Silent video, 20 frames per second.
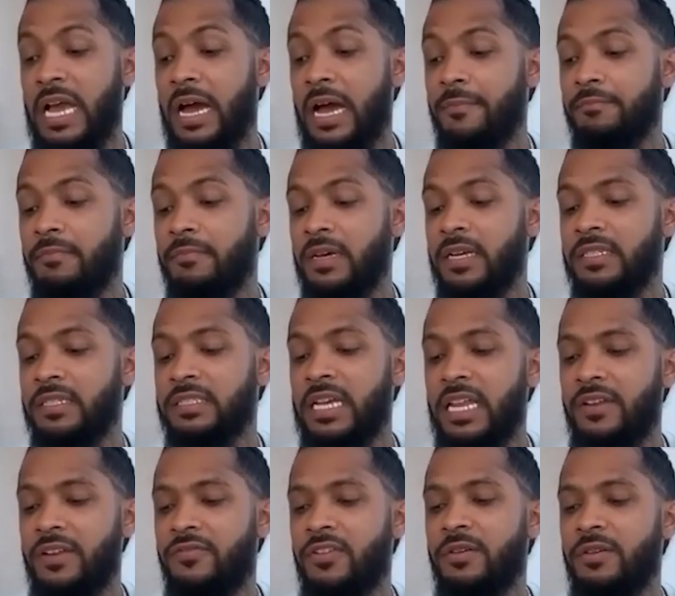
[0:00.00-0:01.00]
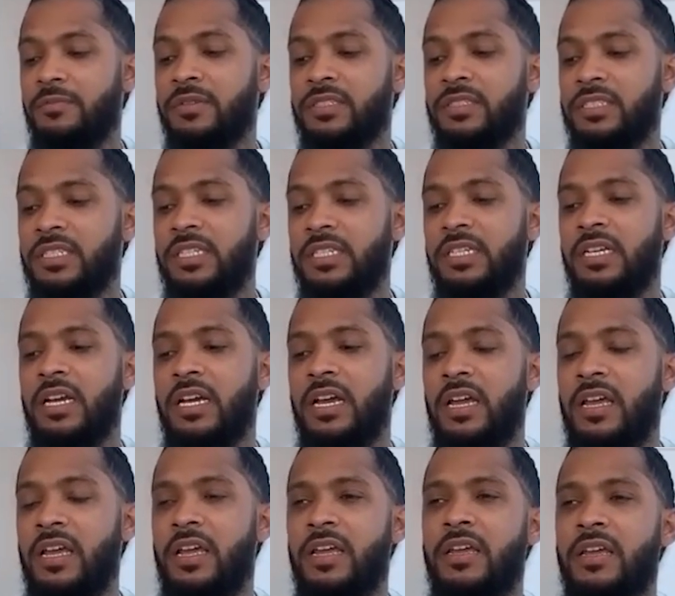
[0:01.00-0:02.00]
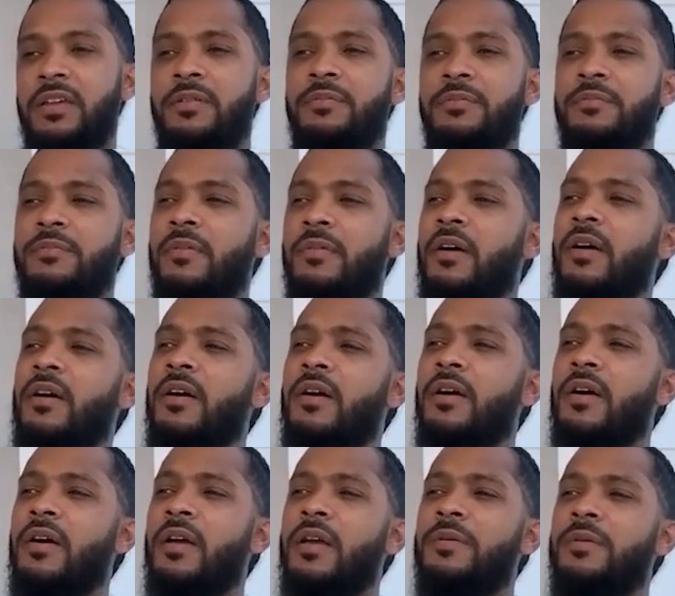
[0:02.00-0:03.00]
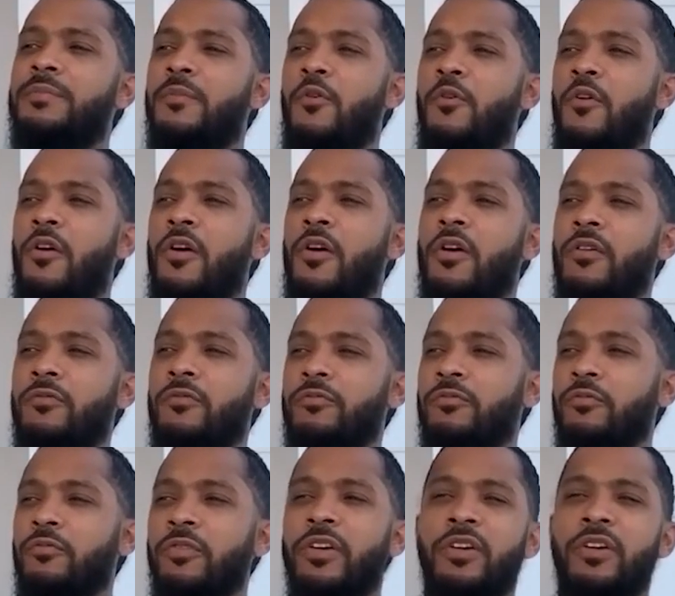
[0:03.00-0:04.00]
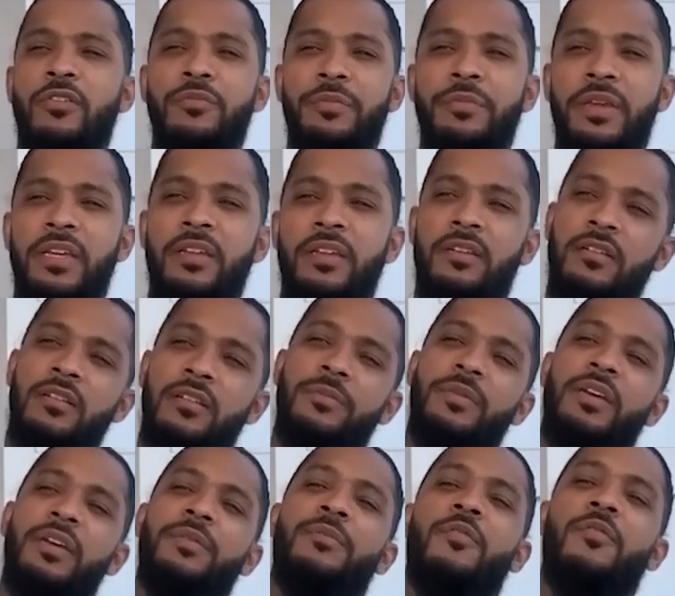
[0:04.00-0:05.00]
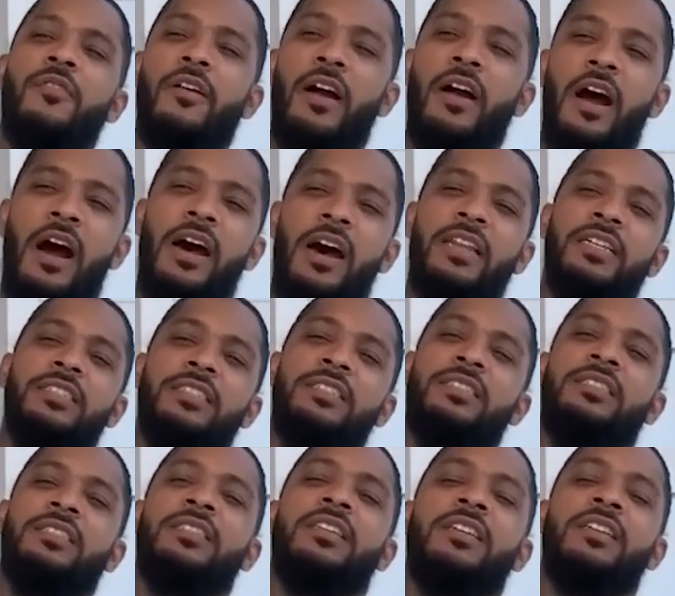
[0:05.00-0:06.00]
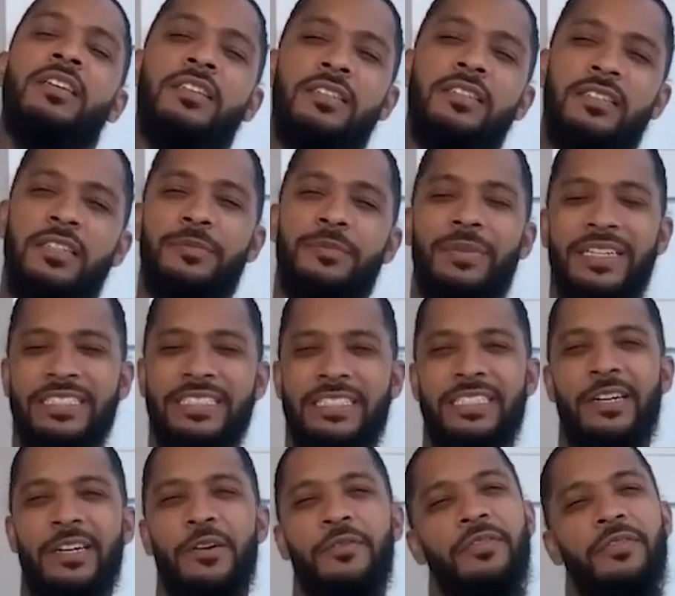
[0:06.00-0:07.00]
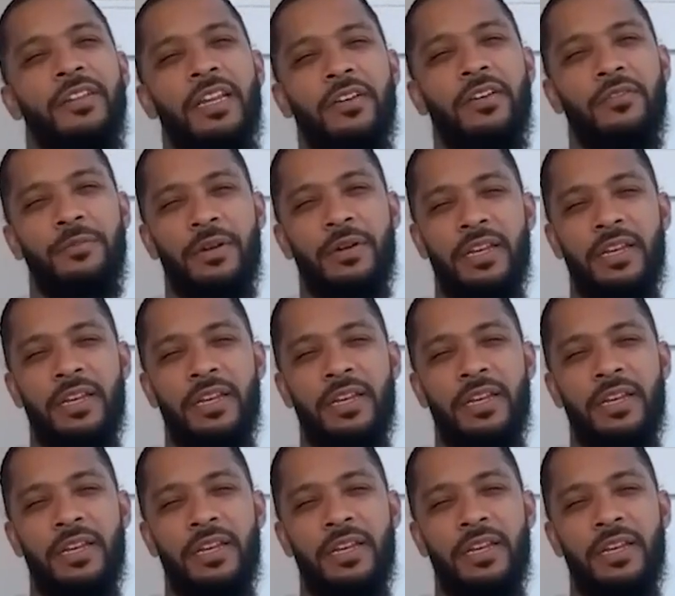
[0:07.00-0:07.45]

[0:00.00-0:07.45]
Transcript: yeah, I'm excited for them to see a a more real me. You know I mean? I'm more honest to myself and